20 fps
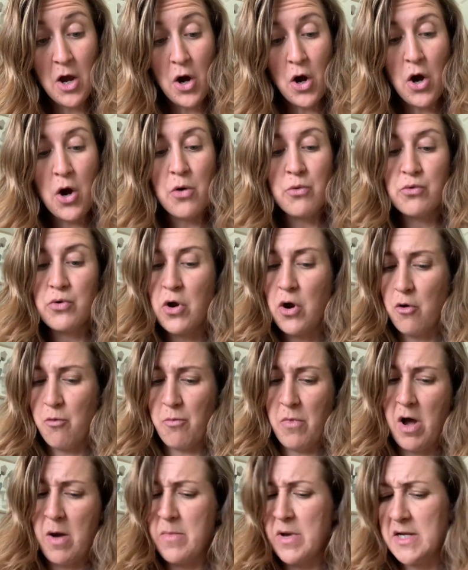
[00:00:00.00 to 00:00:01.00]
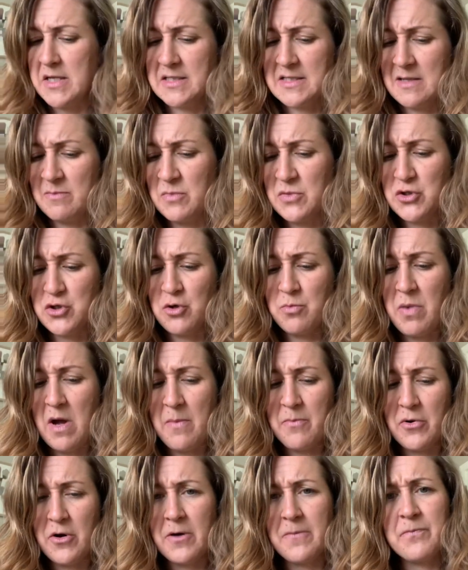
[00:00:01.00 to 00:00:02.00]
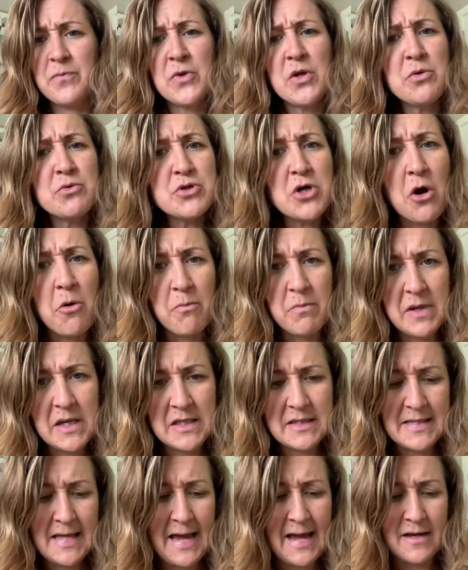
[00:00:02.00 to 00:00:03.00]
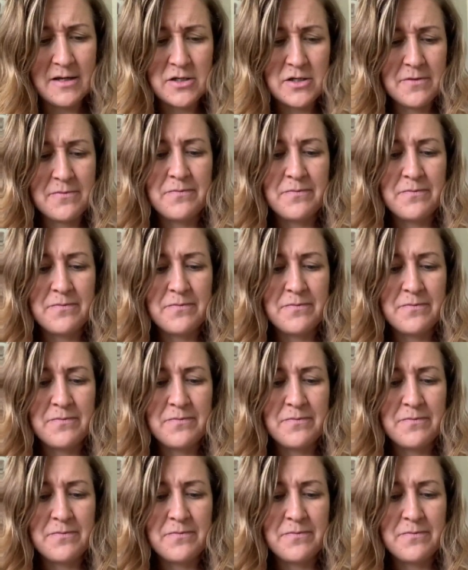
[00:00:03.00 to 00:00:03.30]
"Oh, no, Mamma," said Mr. Popper. "You don't mean that."